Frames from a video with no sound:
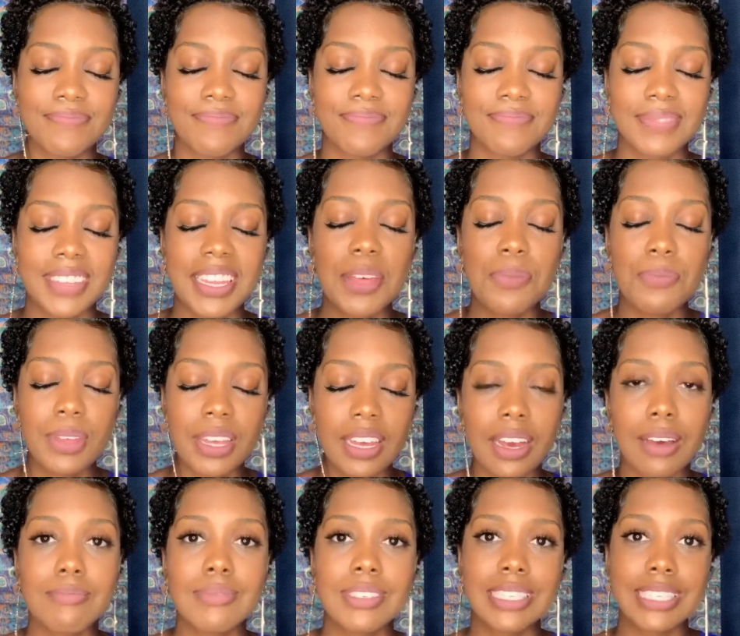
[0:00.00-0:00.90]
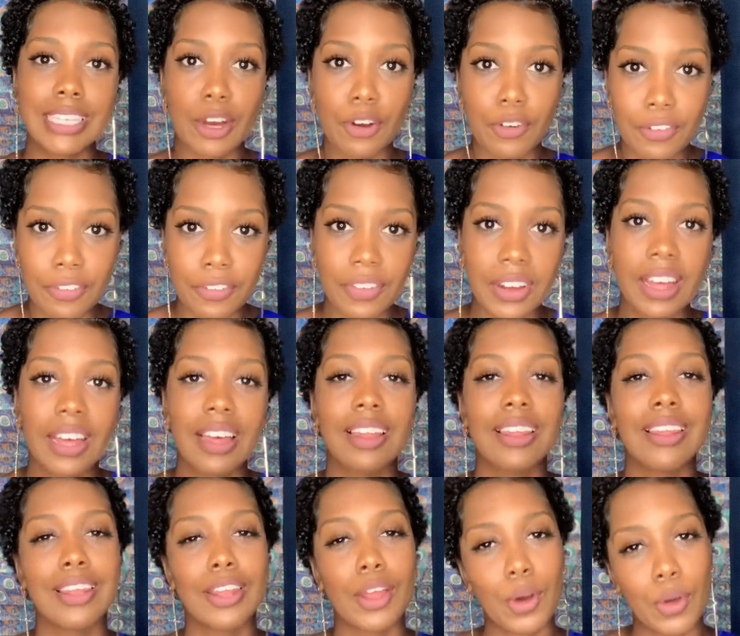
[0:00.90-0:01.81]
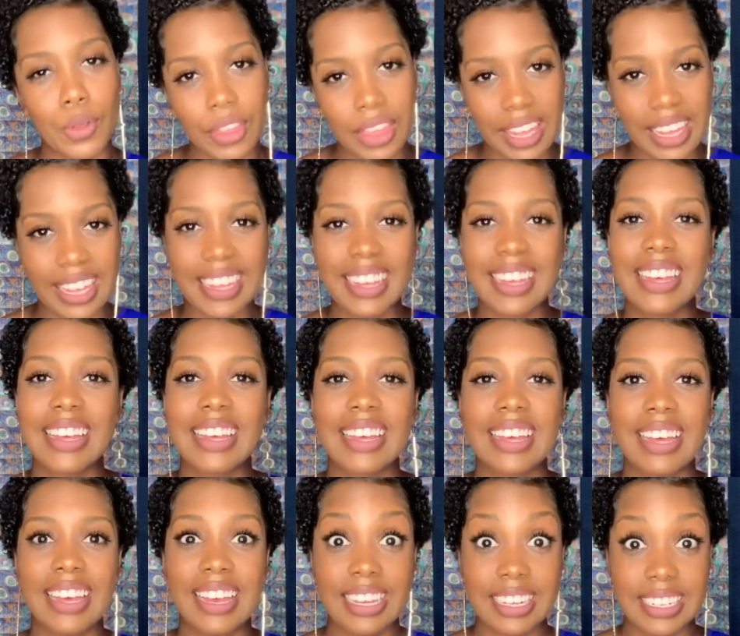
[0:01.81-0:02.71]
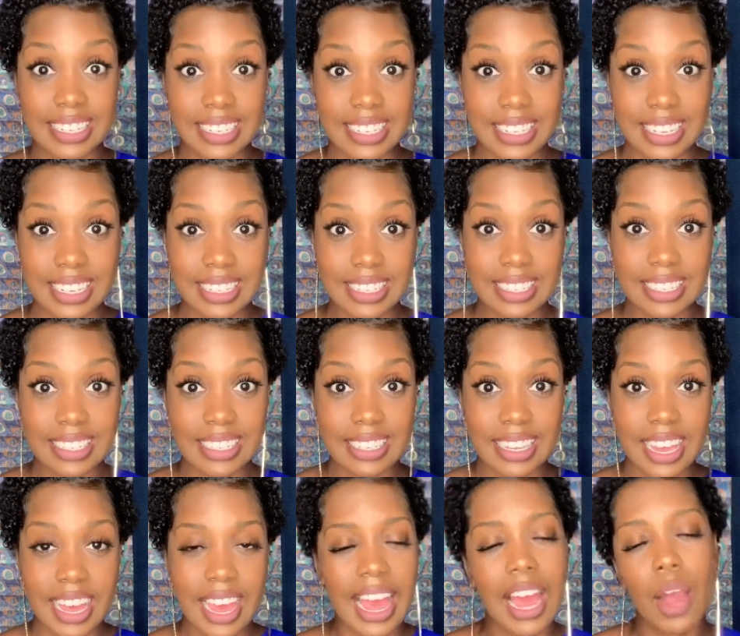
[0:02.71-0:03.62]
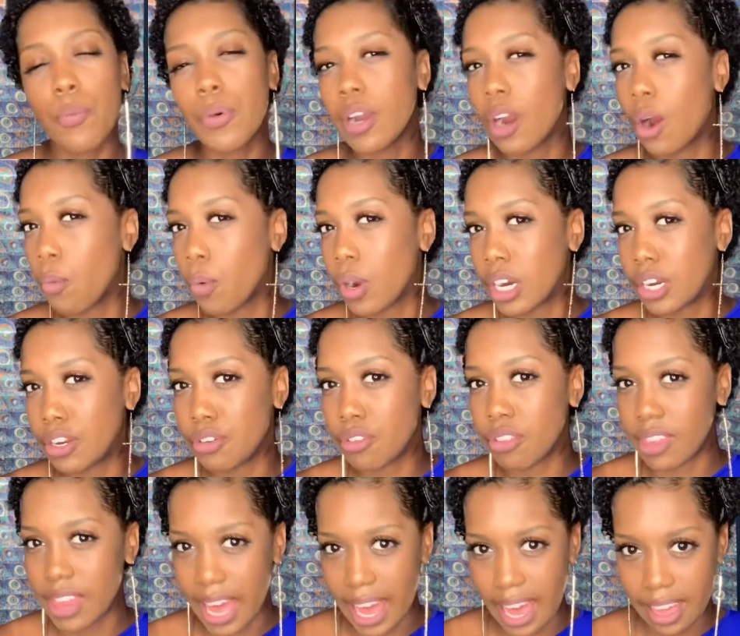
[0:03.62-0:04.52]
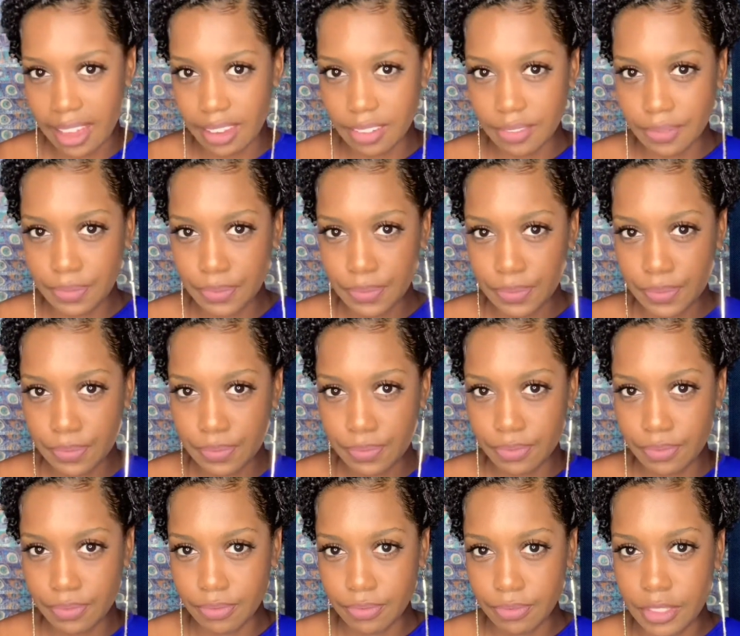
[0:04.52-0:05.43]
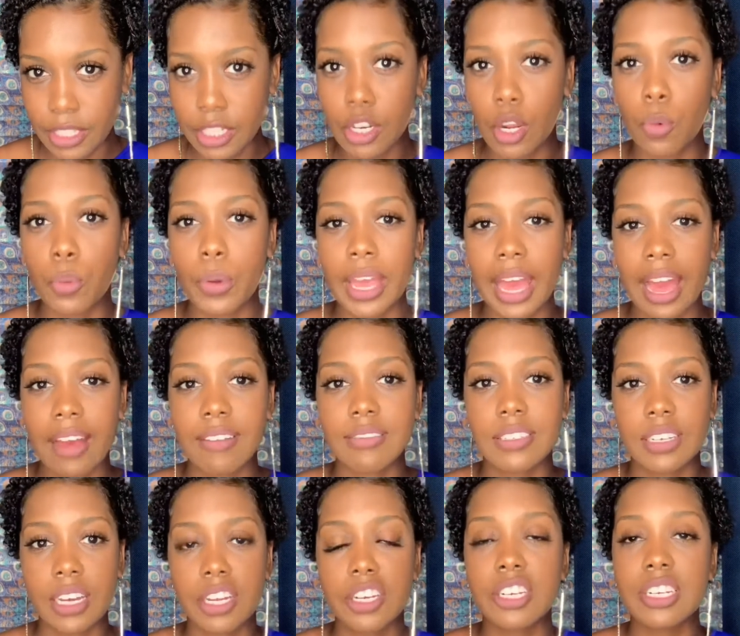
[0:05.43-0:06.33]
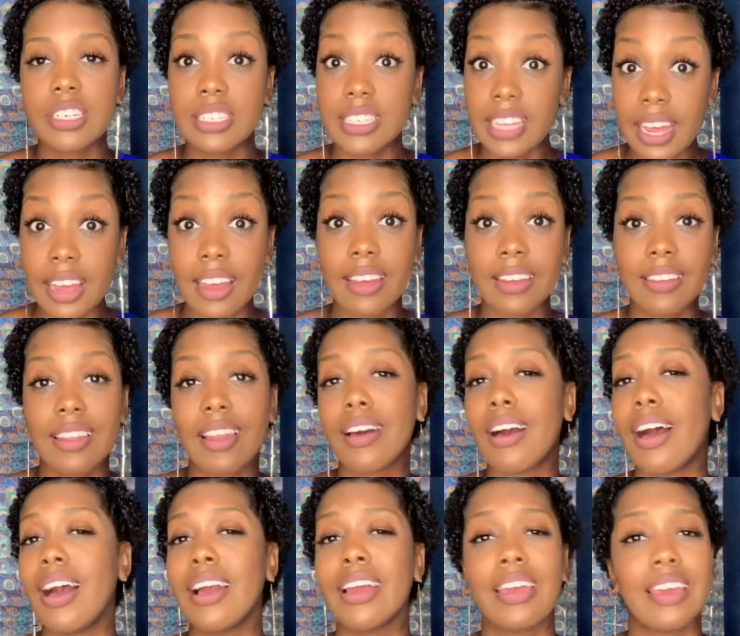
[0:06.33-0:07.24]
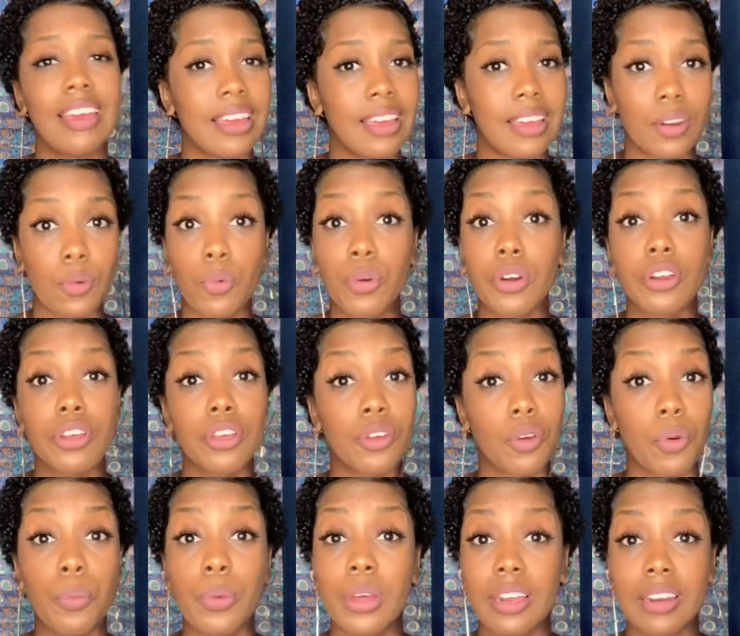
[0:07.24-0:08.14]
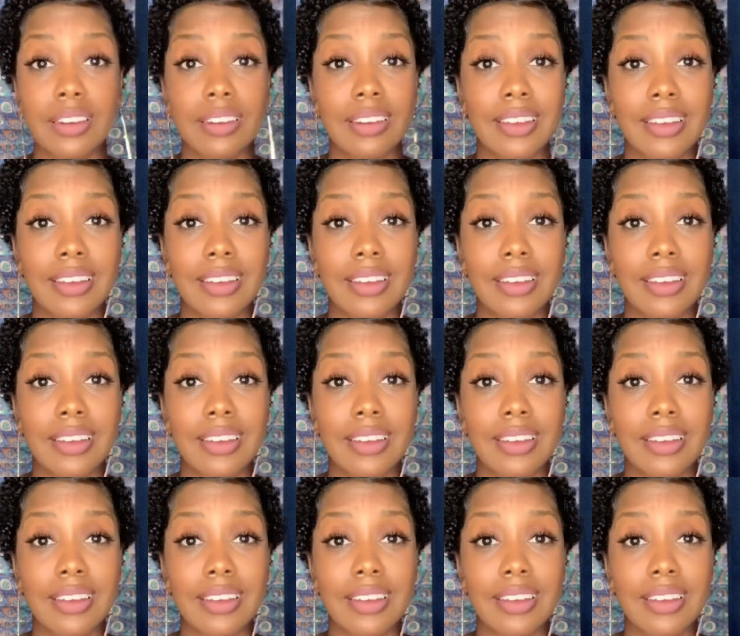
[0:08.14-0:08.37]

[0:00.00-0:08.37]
It becomes self-loathing in a sense, and we don't want to do that. We have to understand, again, we're human.